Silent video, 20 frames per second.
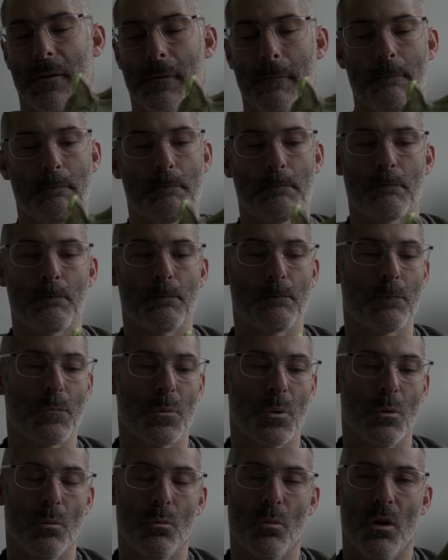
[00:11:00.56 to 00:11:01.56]
you know,
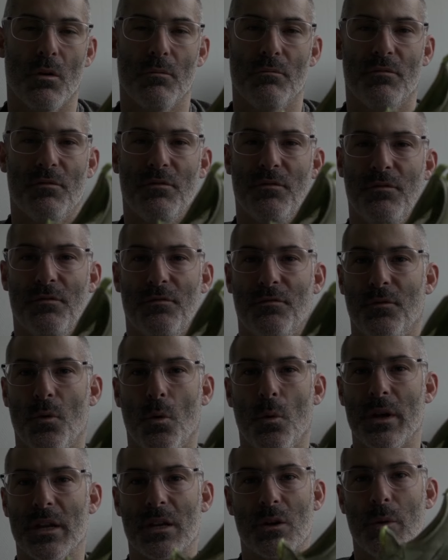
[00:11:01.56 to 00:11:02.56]
what,
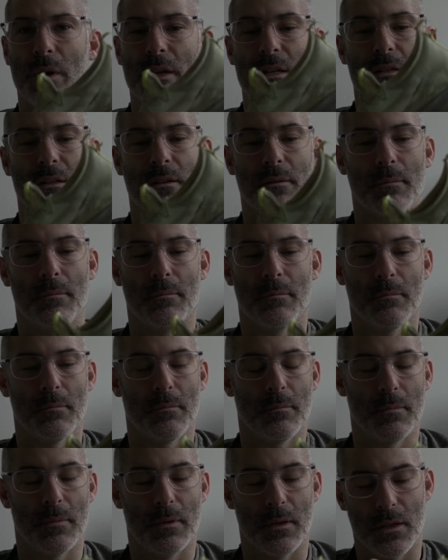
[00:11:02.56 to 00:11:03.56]
40 quid.
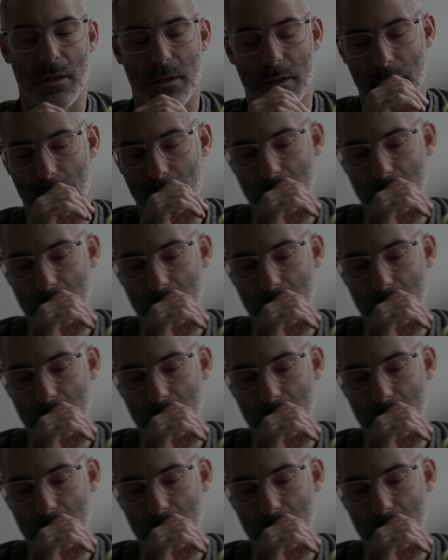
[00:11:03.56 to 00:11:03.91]
You